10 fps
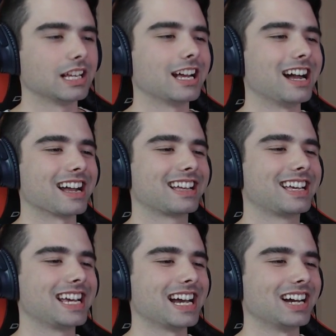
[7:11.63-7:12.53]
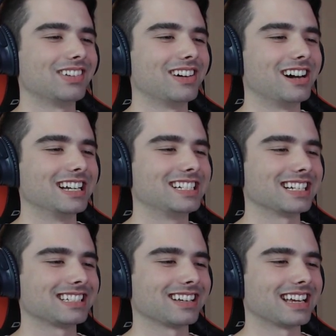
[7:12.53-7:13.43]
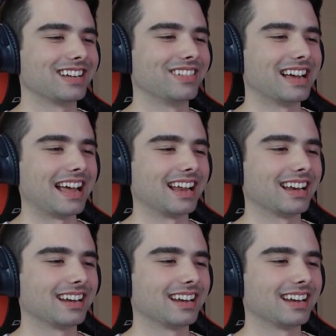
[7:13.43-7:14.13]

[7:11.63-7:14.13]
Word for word: Ah, oh, come on, just look at that.